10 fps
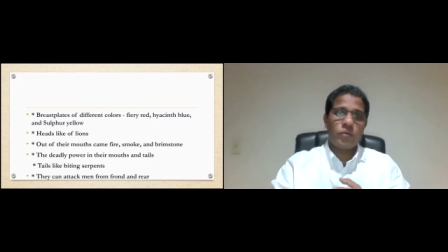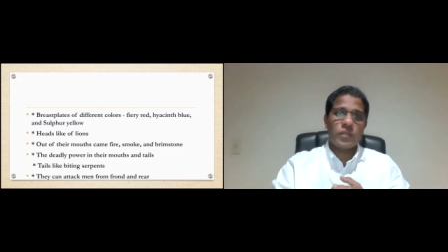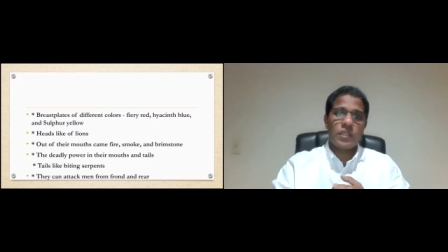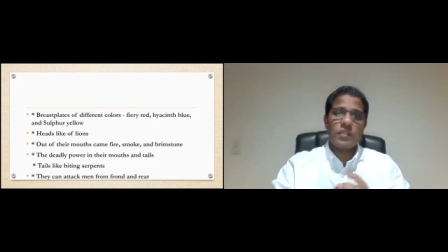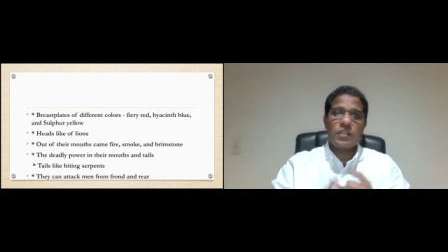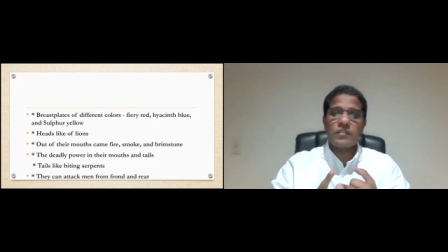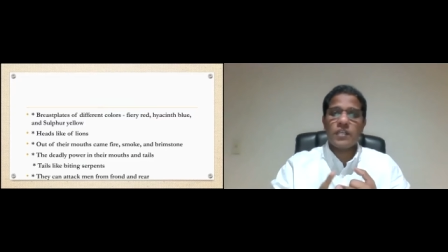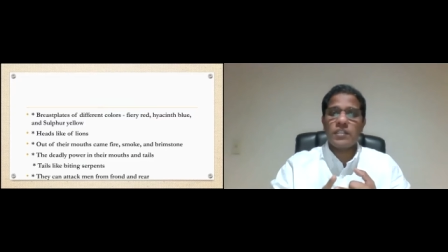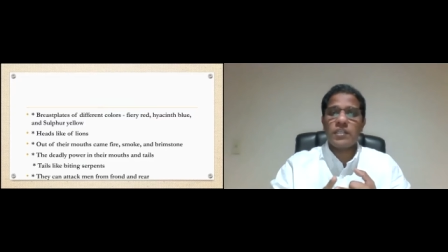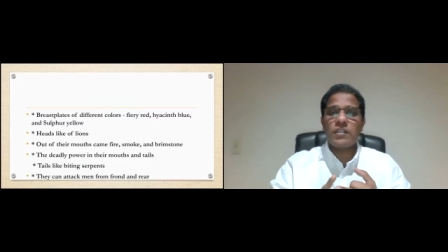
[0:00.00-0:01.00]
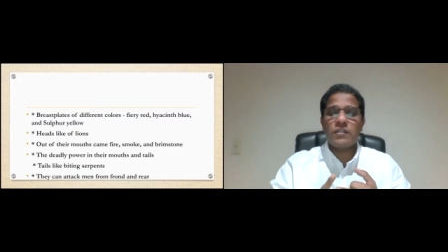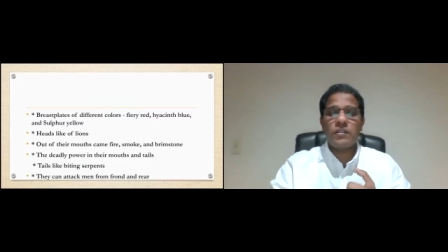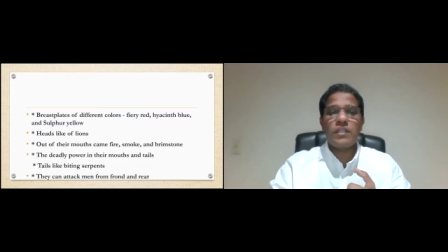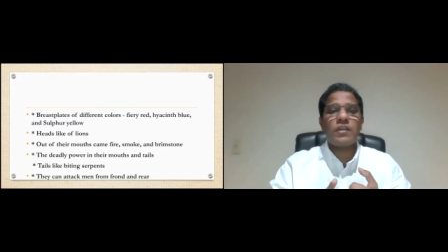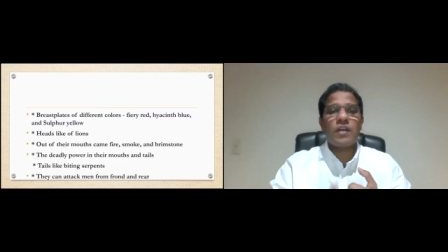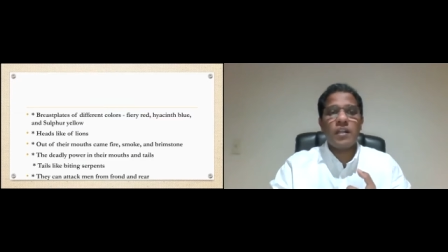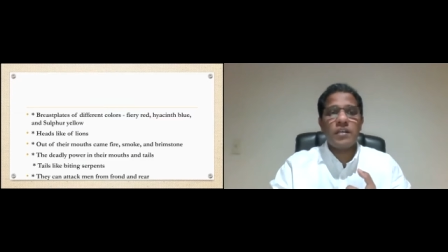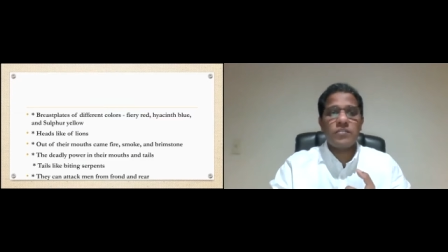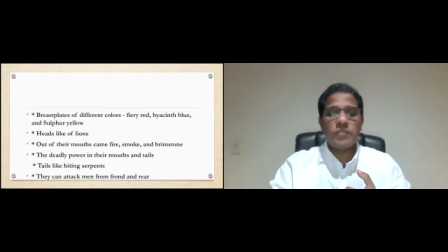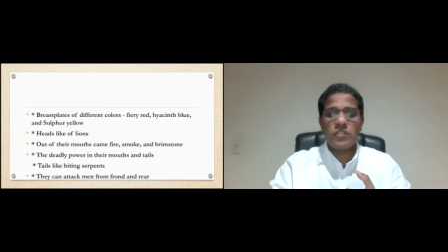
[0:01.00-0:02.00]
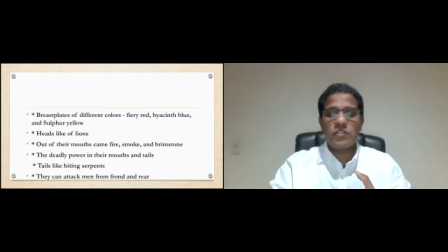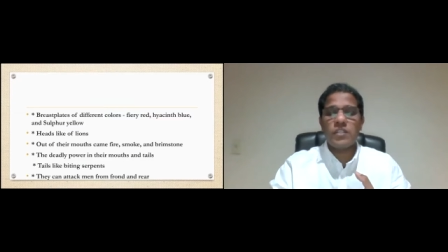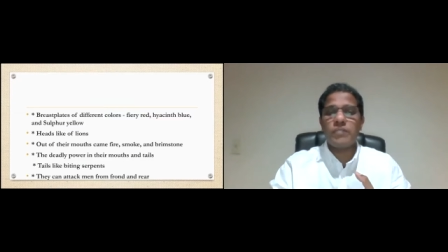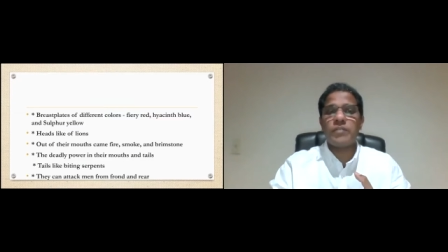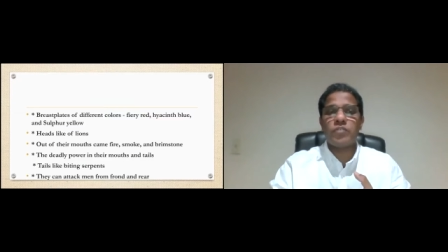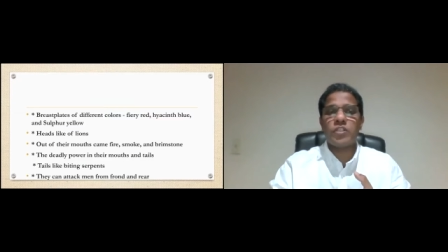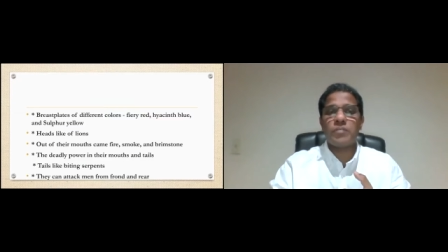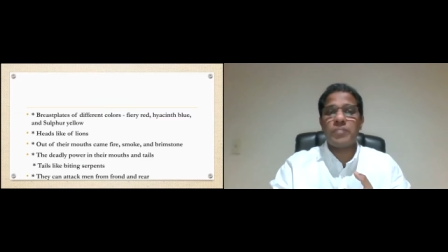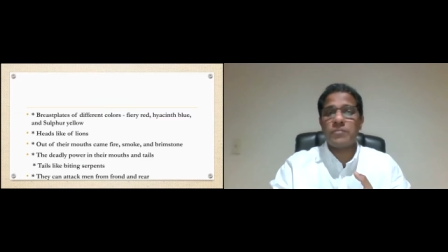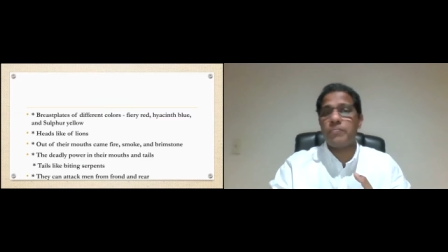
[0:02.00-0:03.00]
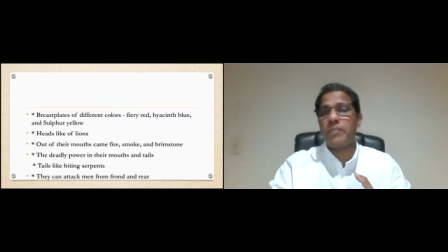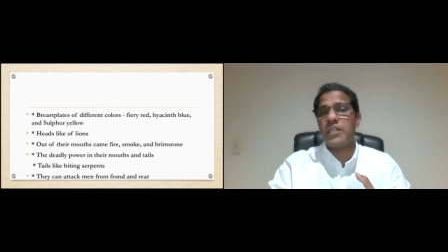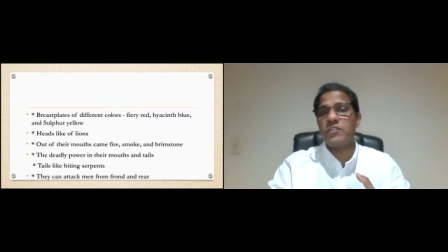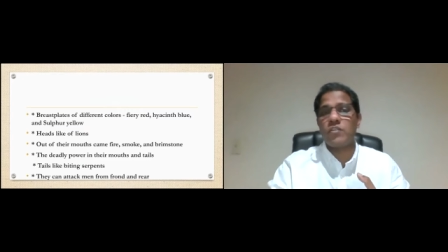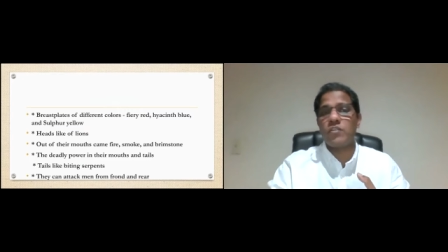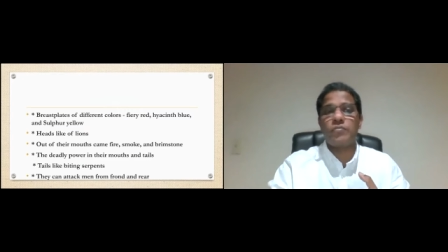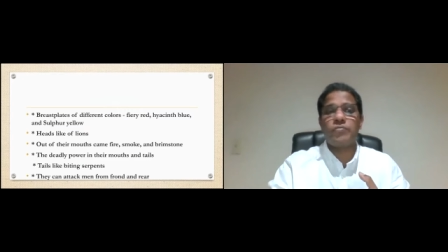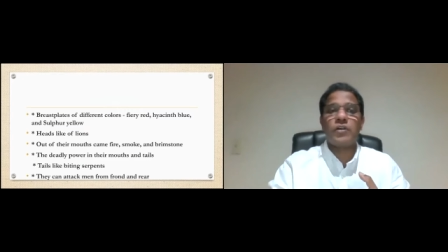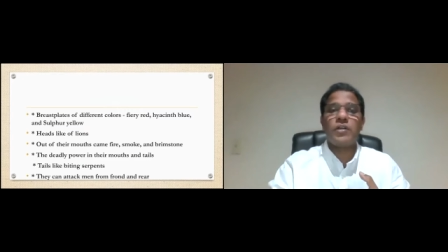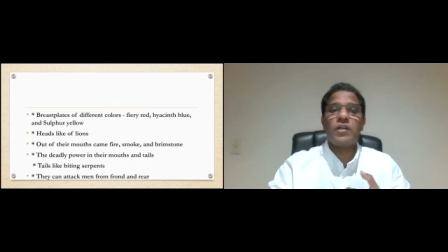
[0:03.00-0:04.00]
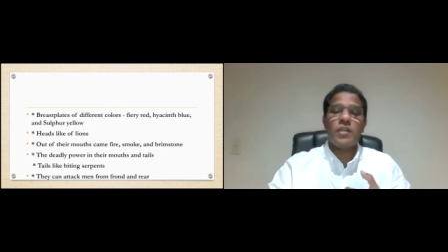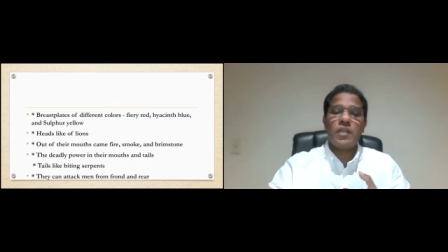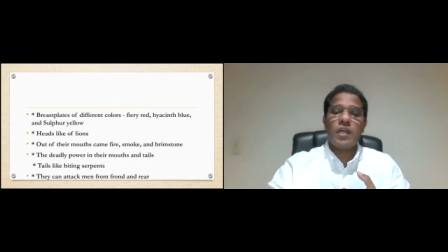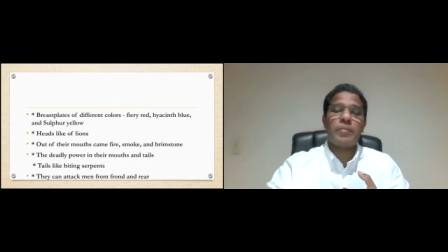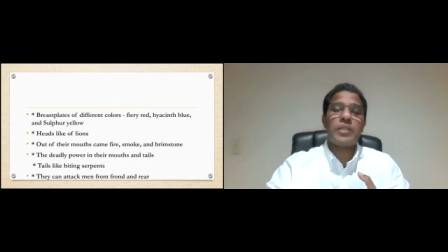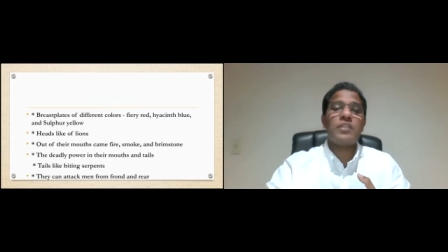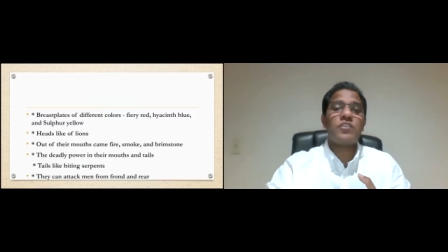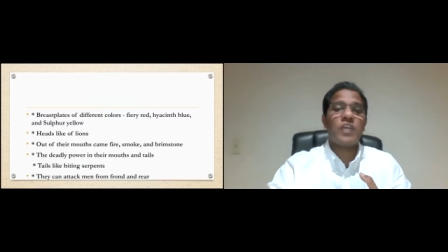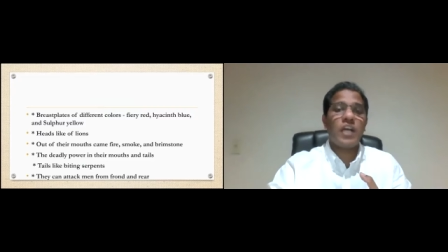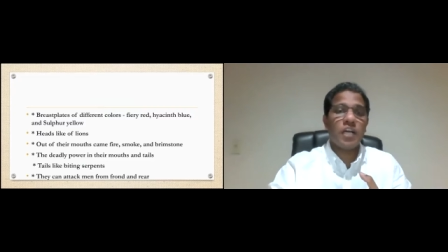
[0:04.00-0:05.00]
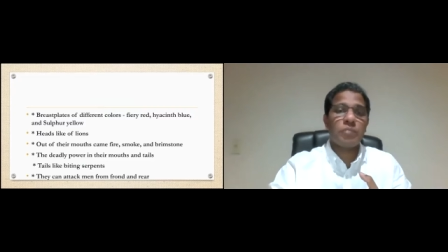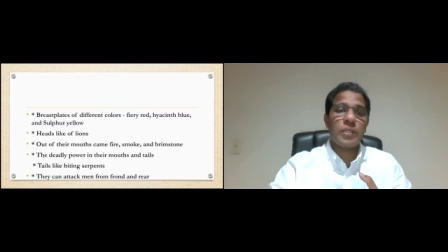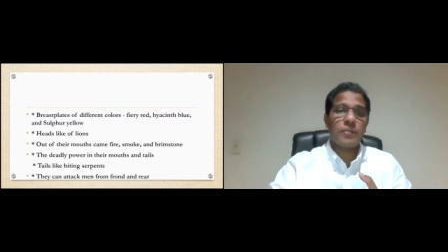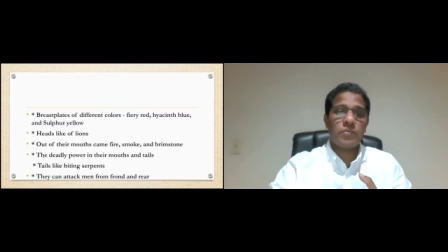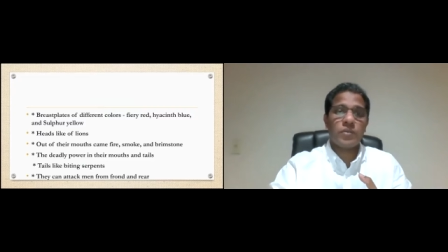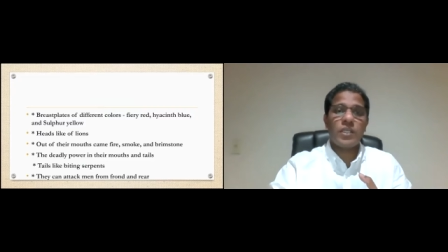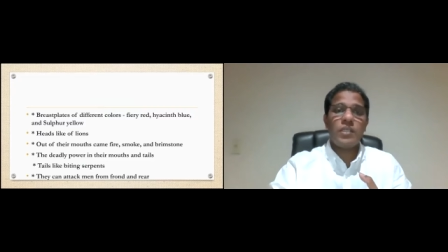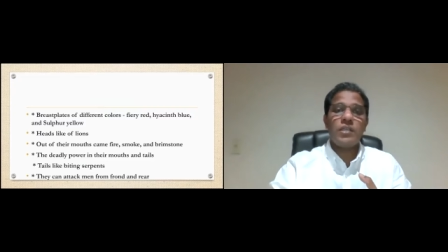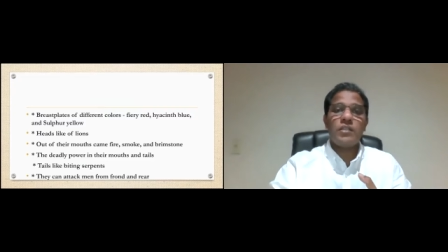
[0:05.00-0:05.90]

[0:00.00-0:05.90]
Okay? These are the three colors which is given for the breastplates of, uh, I mean, this army, okay?